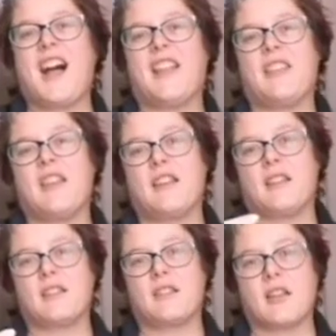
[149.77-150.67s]
And
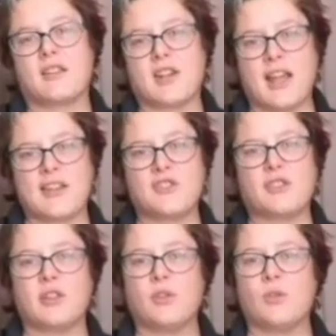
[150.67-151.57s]
then
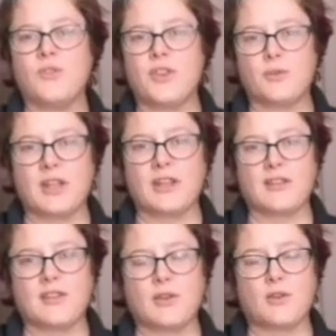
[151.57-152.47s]
gradually over the
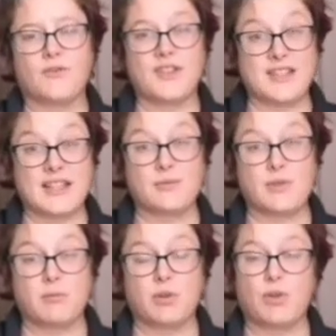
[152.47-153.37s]
weeks of the
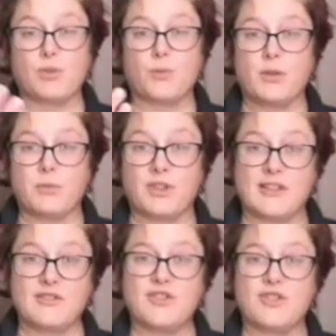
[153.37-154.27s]
6-week block, we would
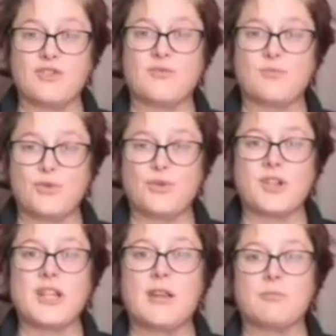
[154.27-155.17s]
introduce
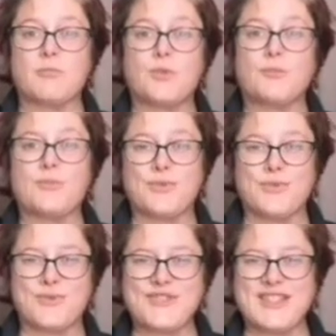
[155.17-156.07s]
more and more
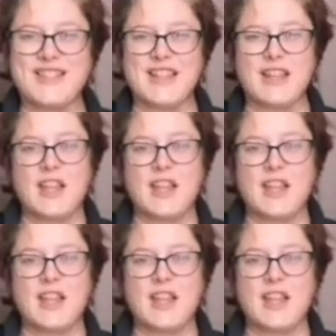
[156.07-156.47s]
moves.